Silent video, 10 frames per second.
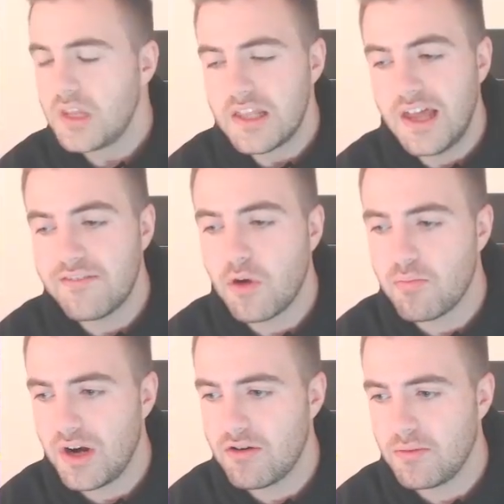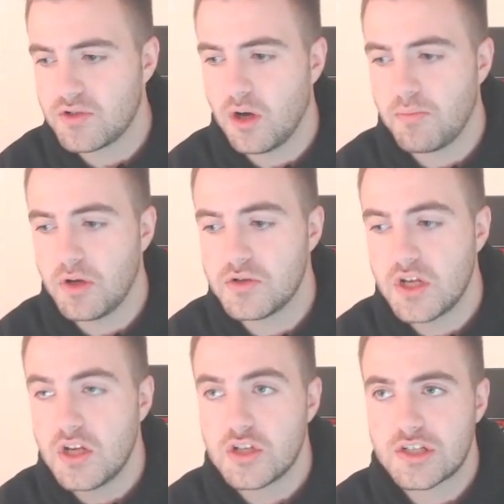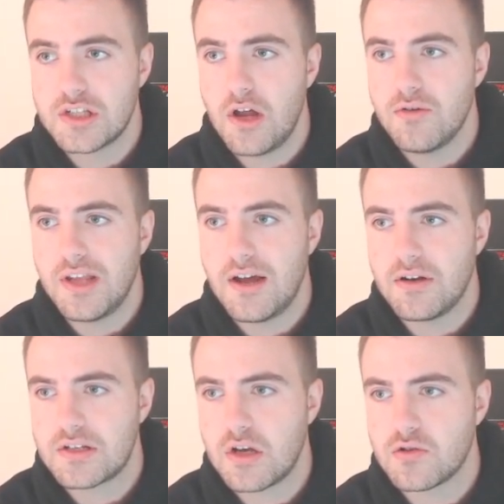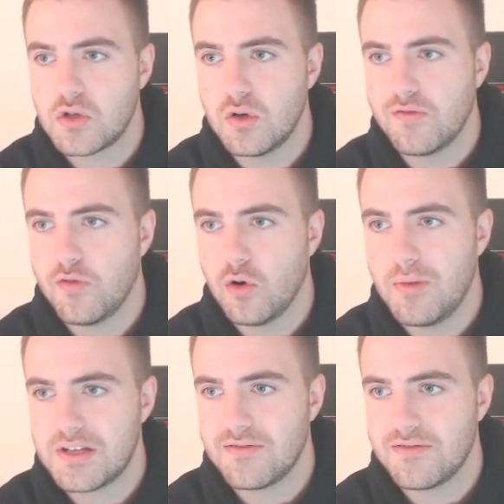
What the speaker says: Now I've got Brenner up top, who's slowed down his goal-scoring form as of